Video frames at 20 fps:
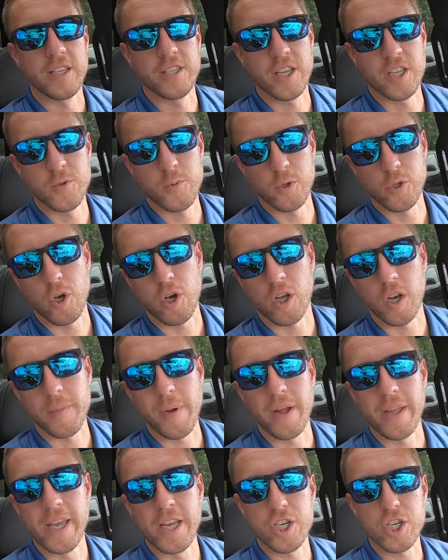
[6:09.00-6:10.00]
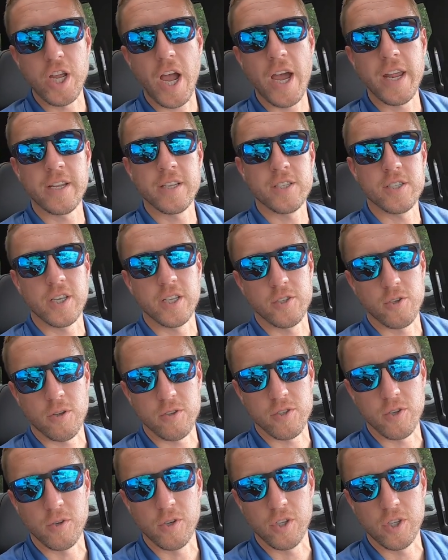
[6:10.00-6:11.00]
And since we're talking about hitch guidance, it's
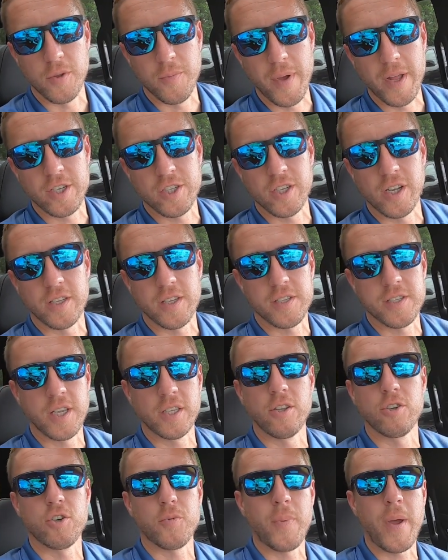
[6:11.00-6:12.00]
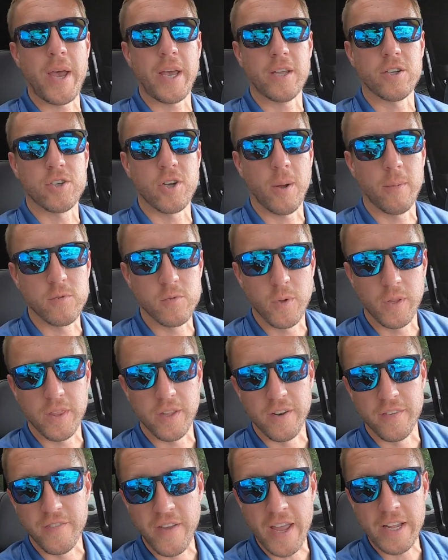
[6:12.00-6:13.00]
also good to mention that the Signature package comes with
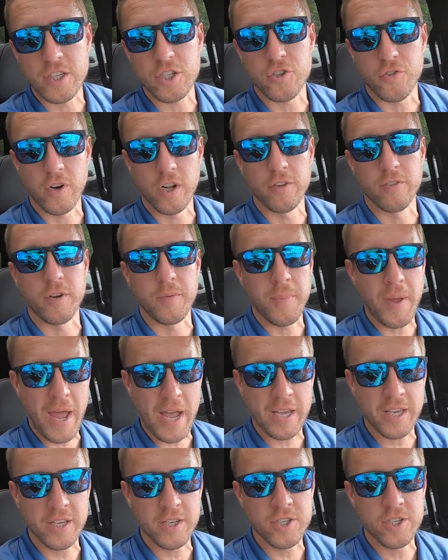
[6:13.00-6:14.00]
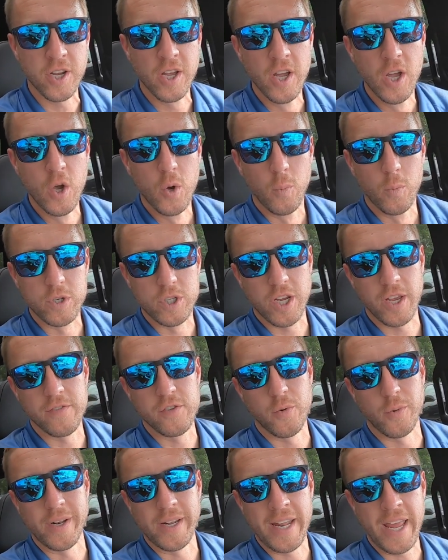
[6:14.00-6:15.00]
an advanced trailering package, which
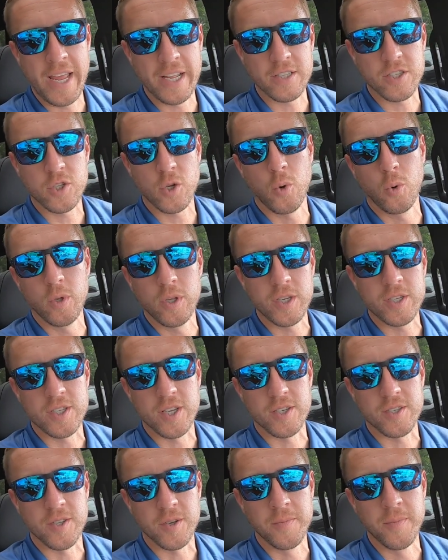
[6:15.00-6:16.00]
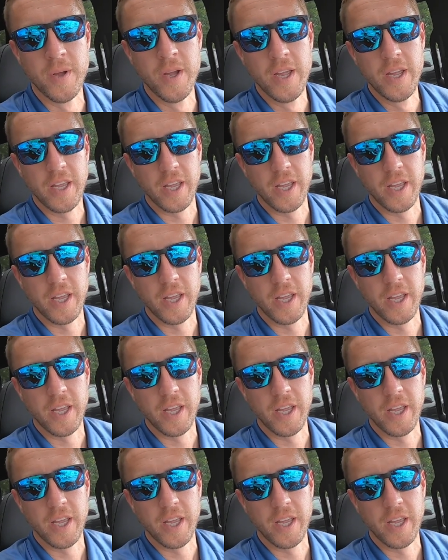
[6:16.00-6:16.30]
gives you an enhanced cooling system.